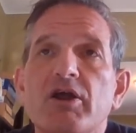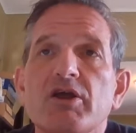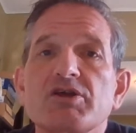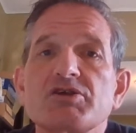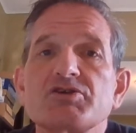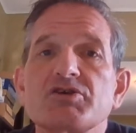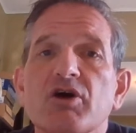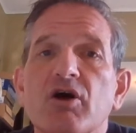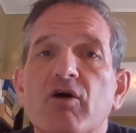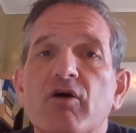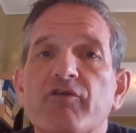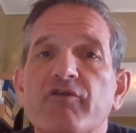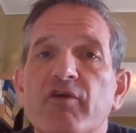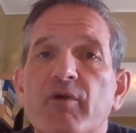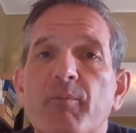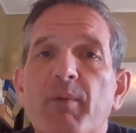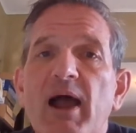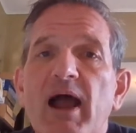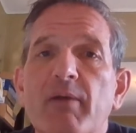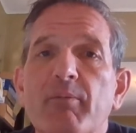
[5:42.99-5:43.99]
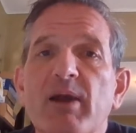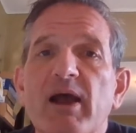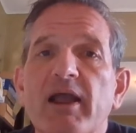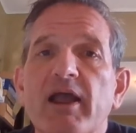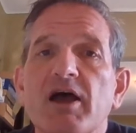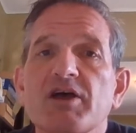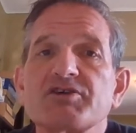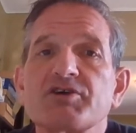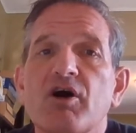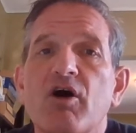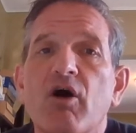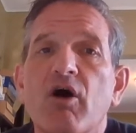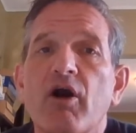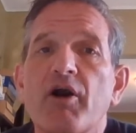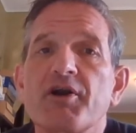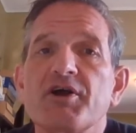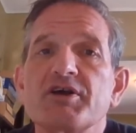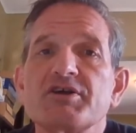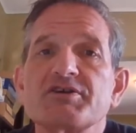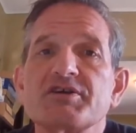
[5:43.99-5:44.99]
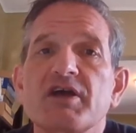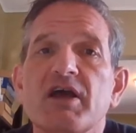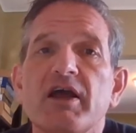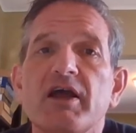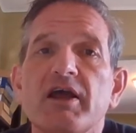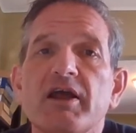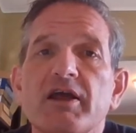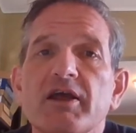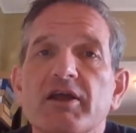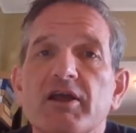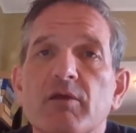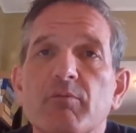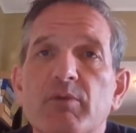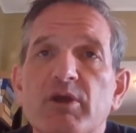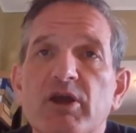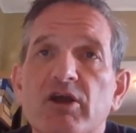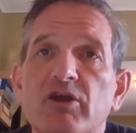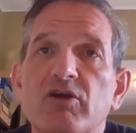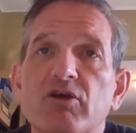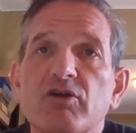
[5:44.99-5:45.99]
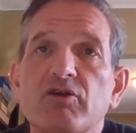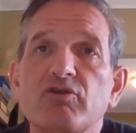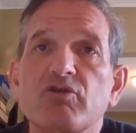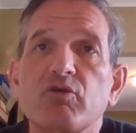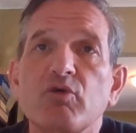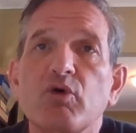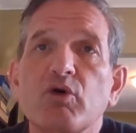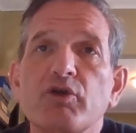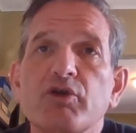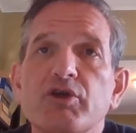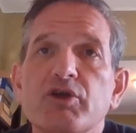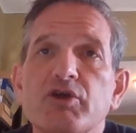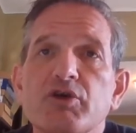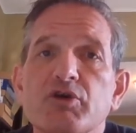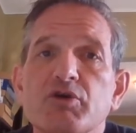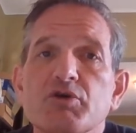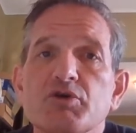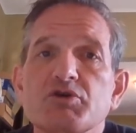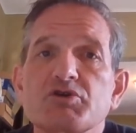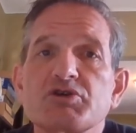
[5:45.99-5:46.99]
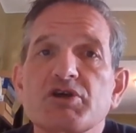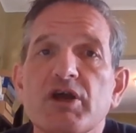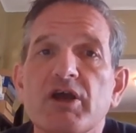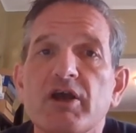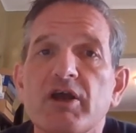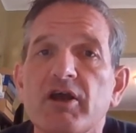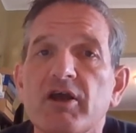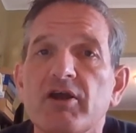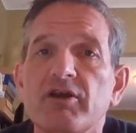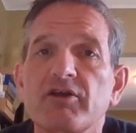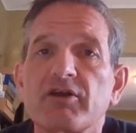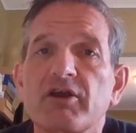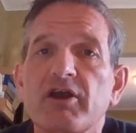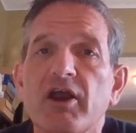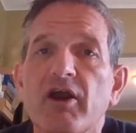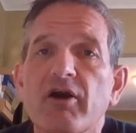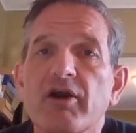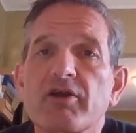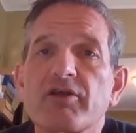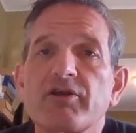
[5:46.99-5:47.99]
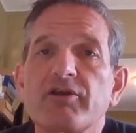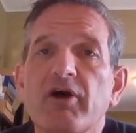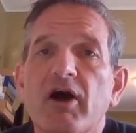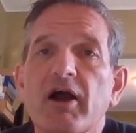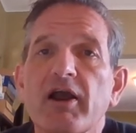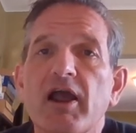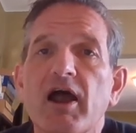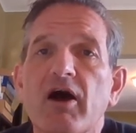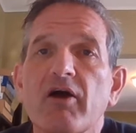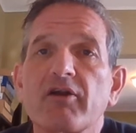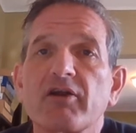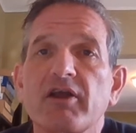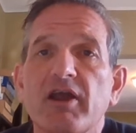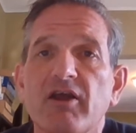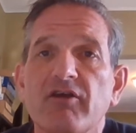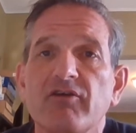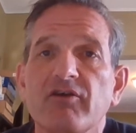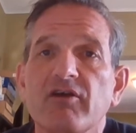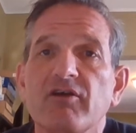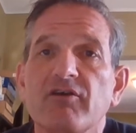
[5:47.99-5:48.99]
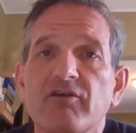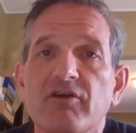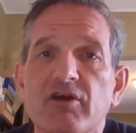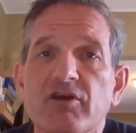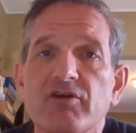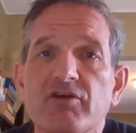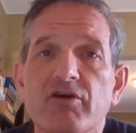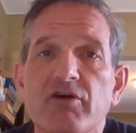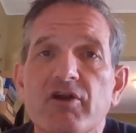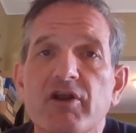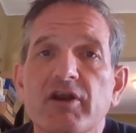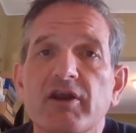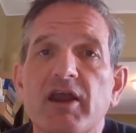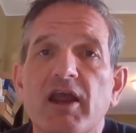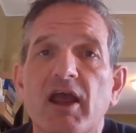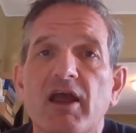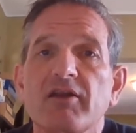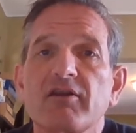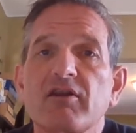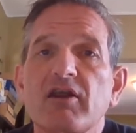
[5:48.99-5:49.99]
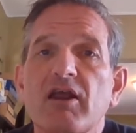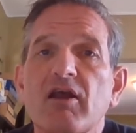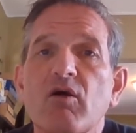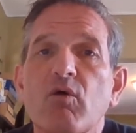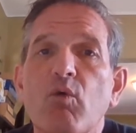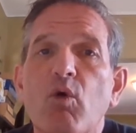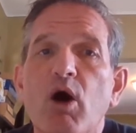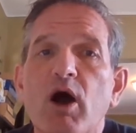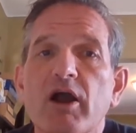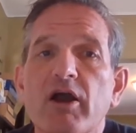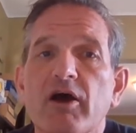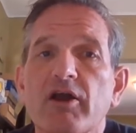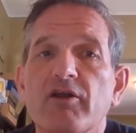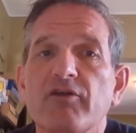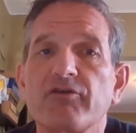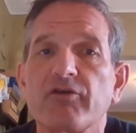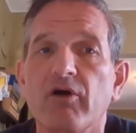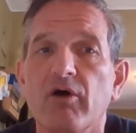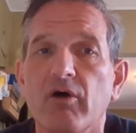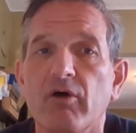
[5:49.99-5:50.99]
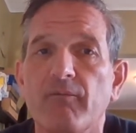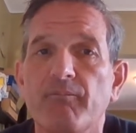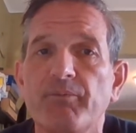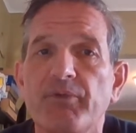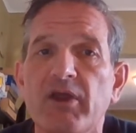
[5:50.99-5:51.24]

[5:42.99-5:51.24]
So if your backpack has a harness, it can be a good tool to use to carry the dog out in case it gets injured and can't walk on its own.